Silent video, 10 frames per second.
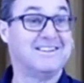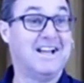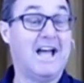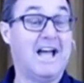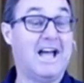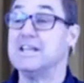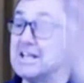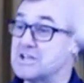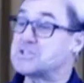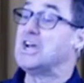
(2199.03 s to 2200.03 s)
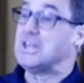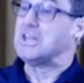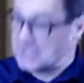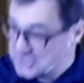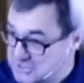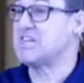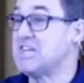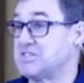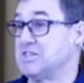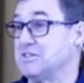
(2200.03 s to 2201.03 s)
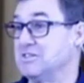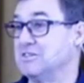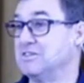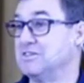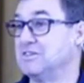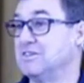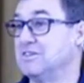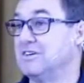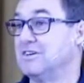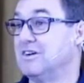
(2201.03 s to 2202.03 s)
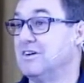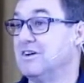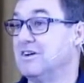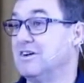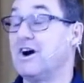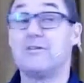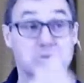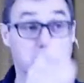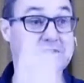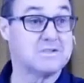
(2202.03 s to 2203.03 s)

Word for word: And yes, just the season of rejoicing